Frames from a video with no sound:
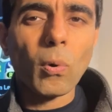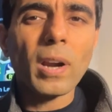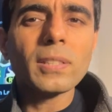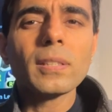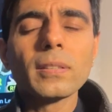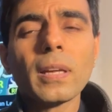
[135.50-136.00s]
What
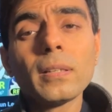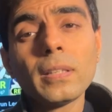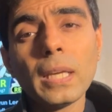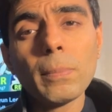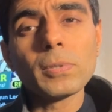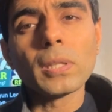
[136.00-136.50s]
is it that
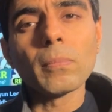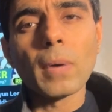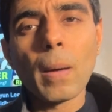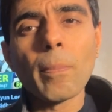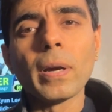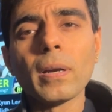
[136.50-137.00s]
keeps them
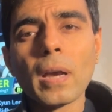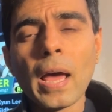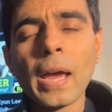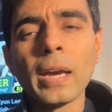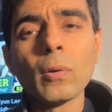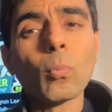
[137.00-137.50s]
up at
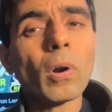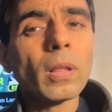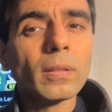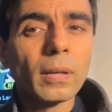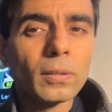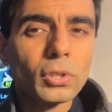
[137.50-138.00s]
night? What are
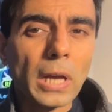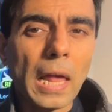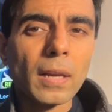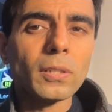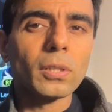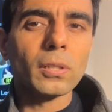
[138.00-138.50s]
their
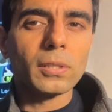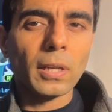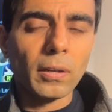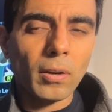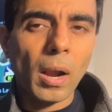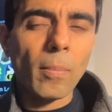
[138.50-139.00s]
challenges
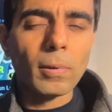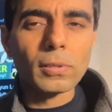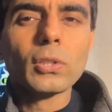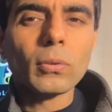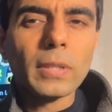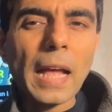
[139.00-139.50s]
and troubles?
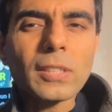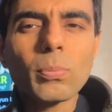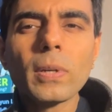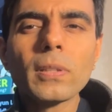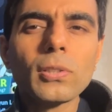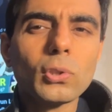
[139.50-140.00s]
So that's
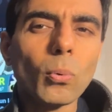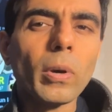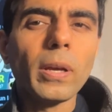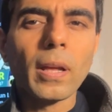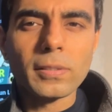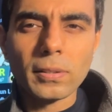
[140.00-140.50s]
where the
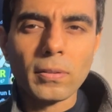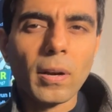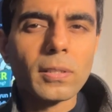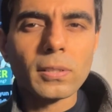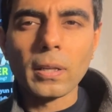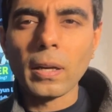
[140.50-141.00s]
story gets
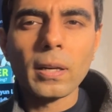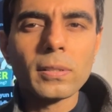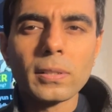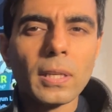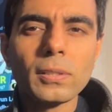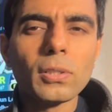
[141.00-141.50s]
interesting. It
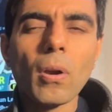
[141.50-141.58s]
is. It's